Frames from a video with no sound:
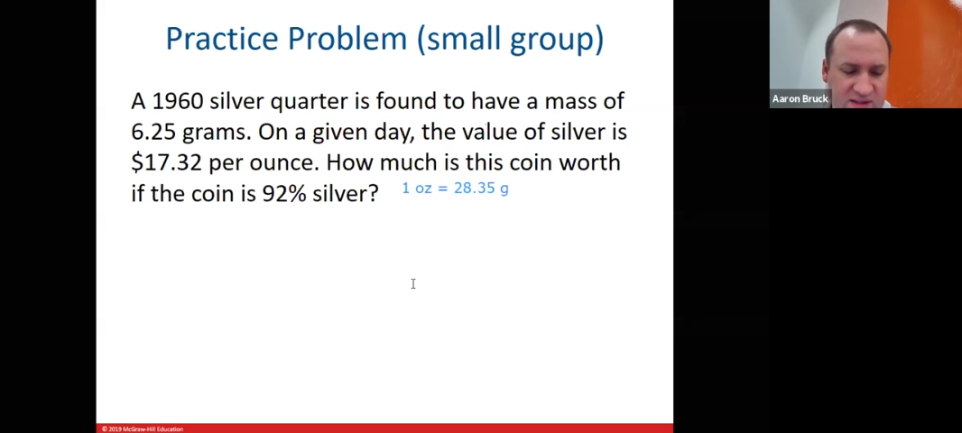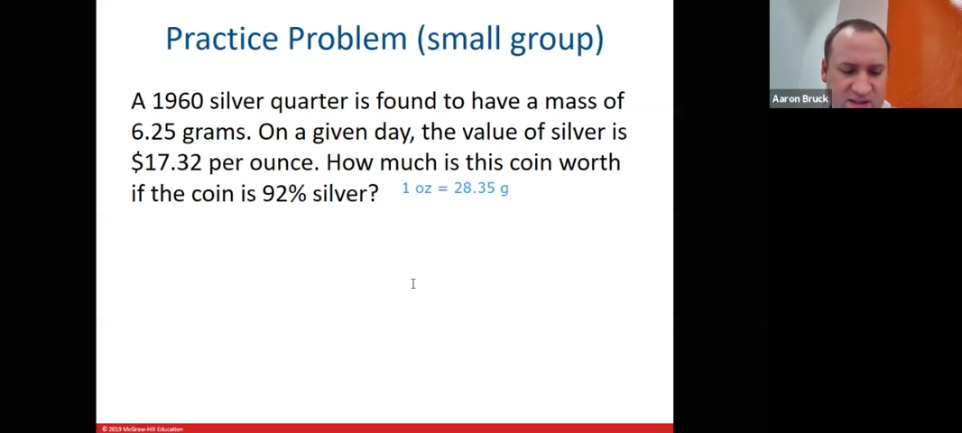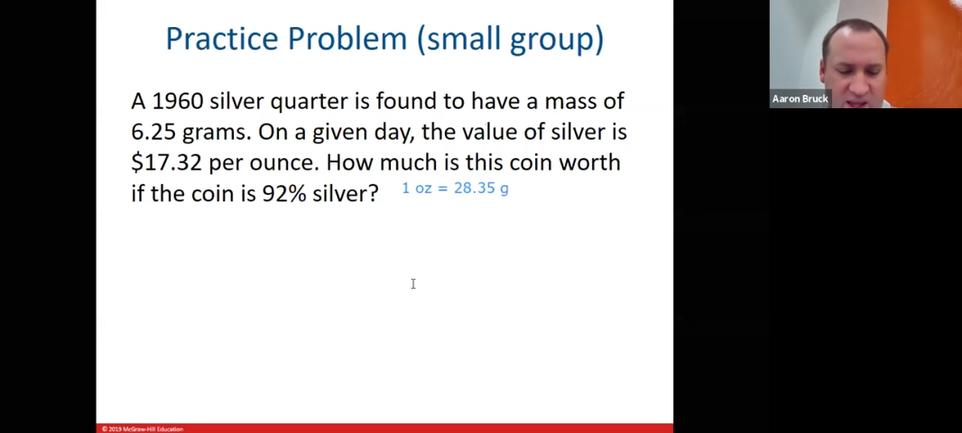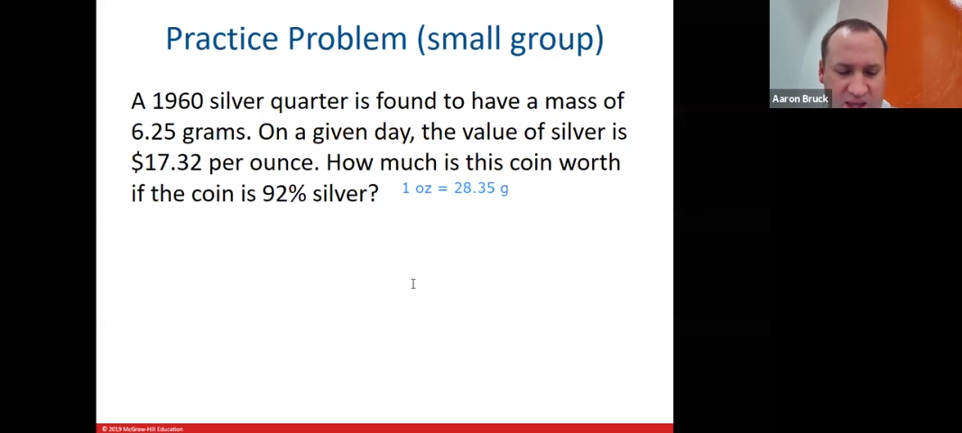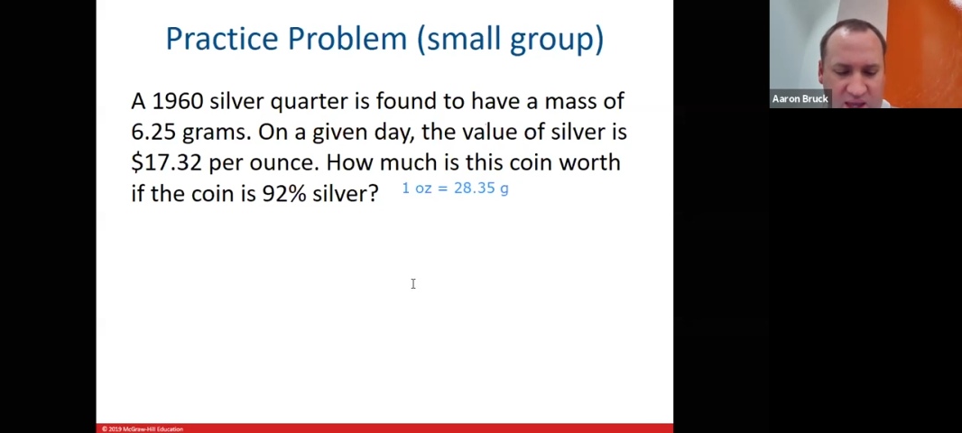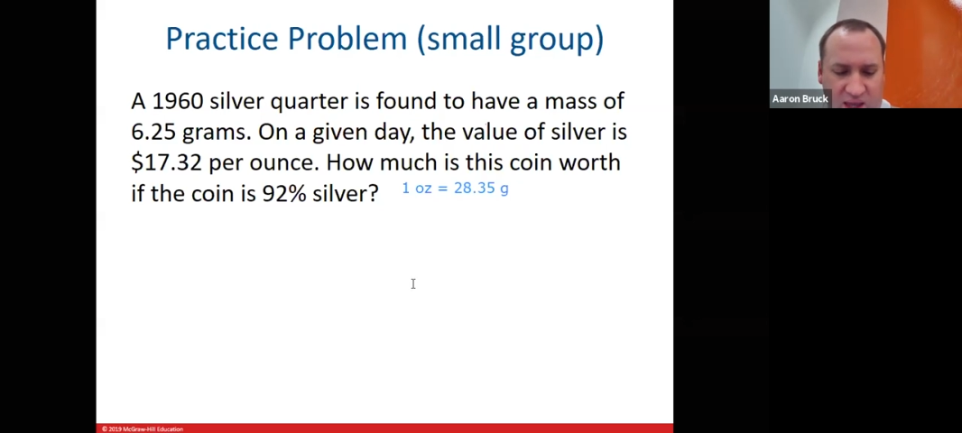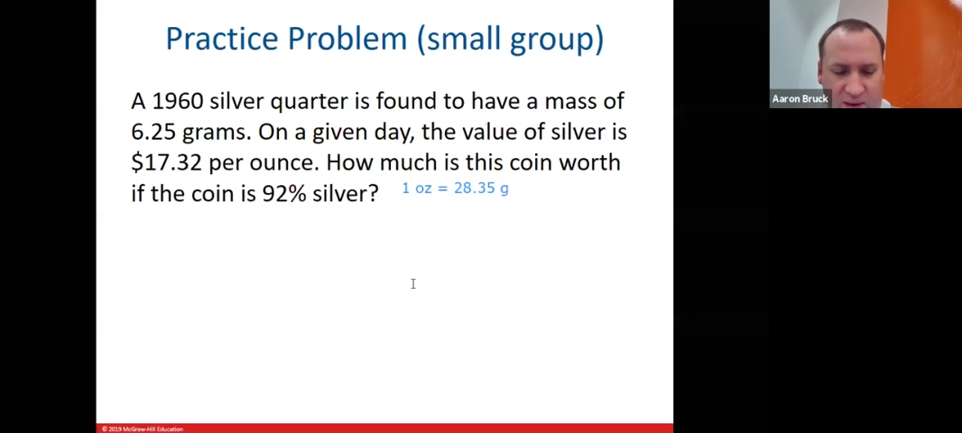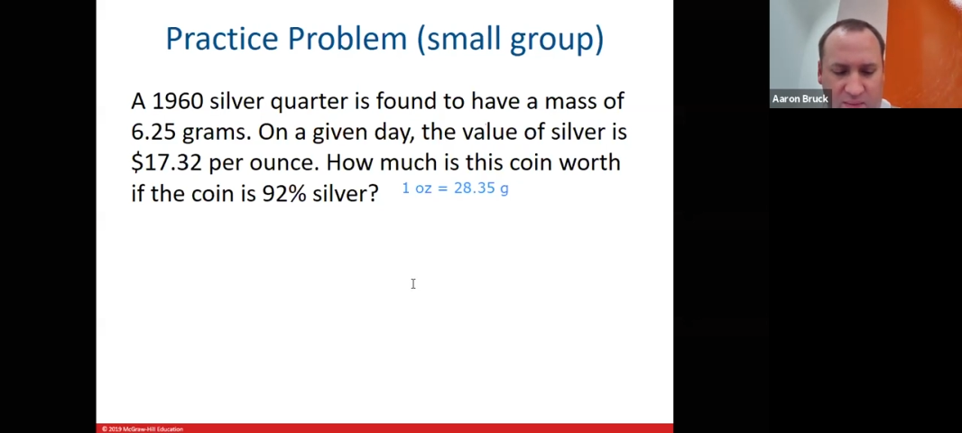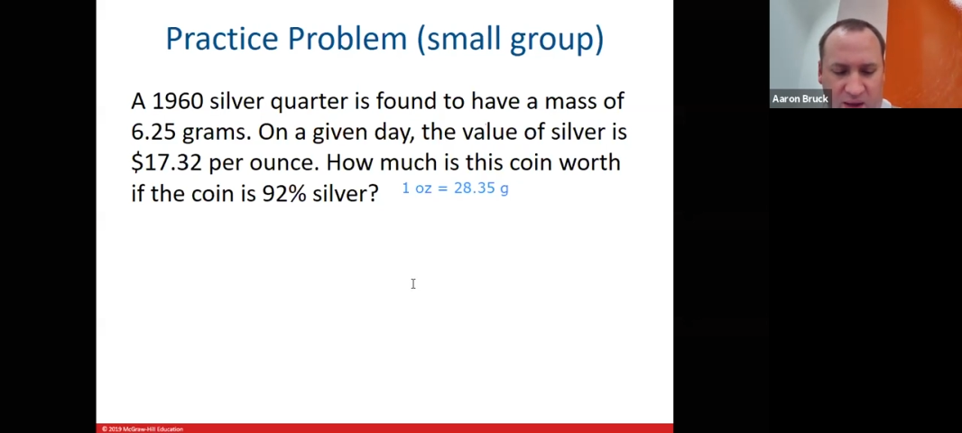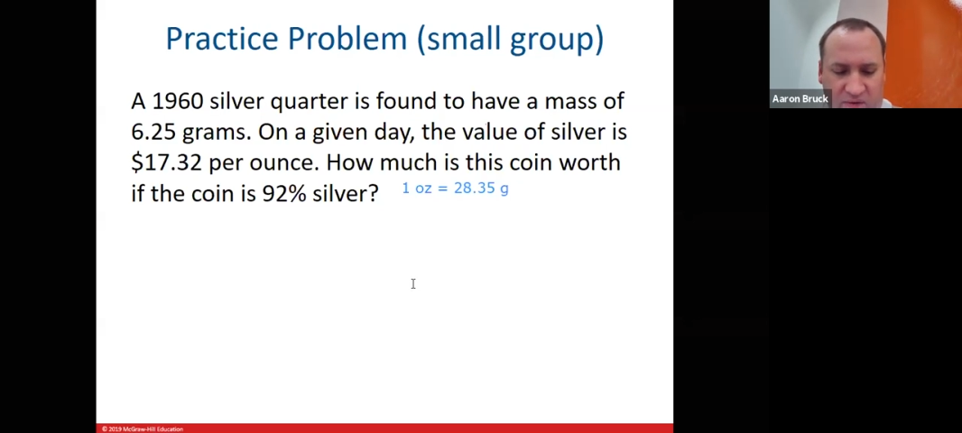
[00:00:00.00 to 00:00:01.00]
say,
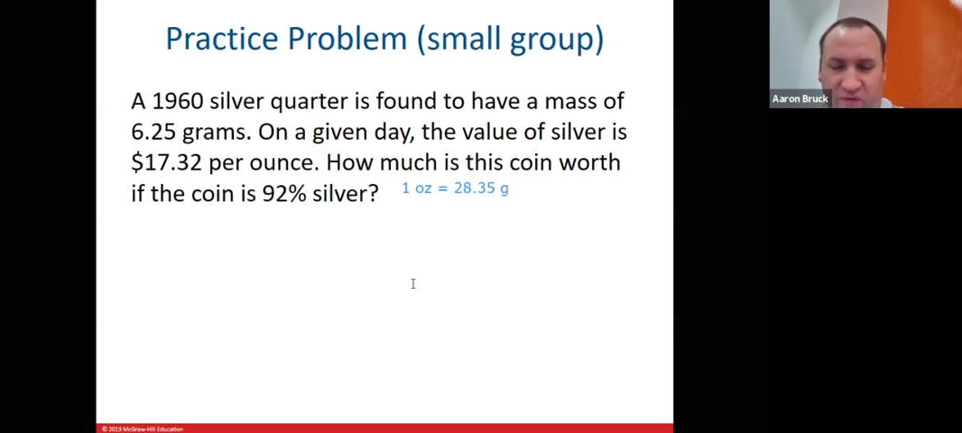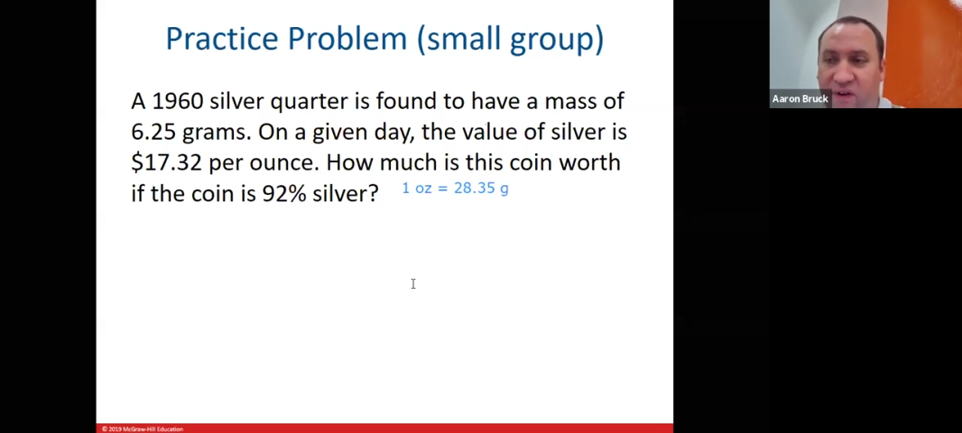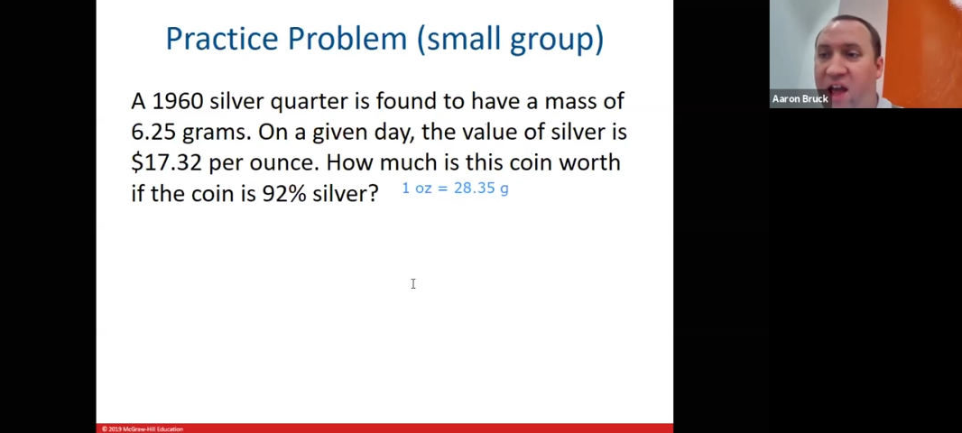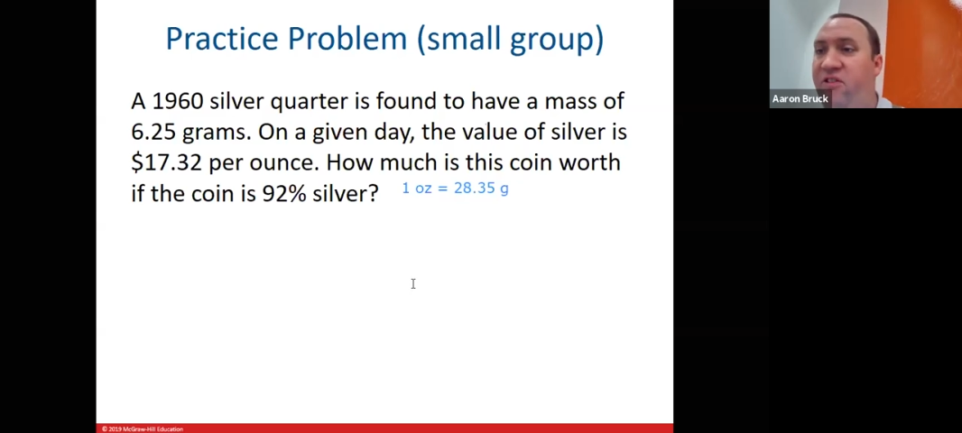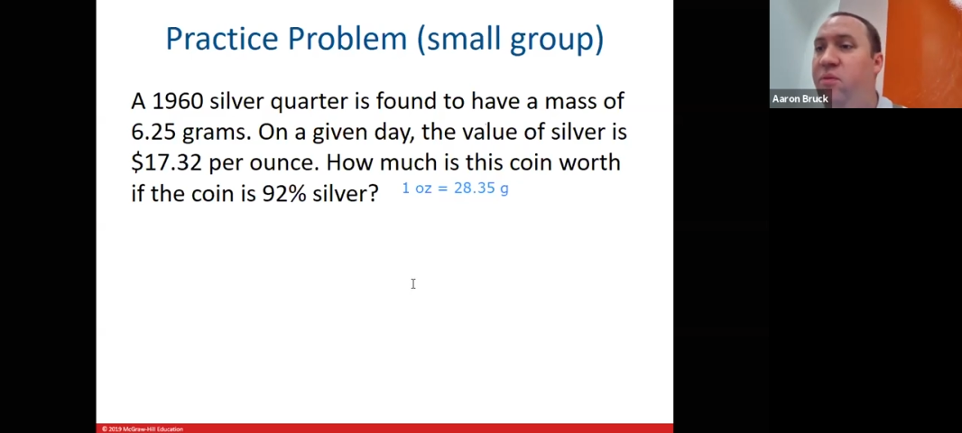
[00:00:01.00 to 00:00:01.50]
about 5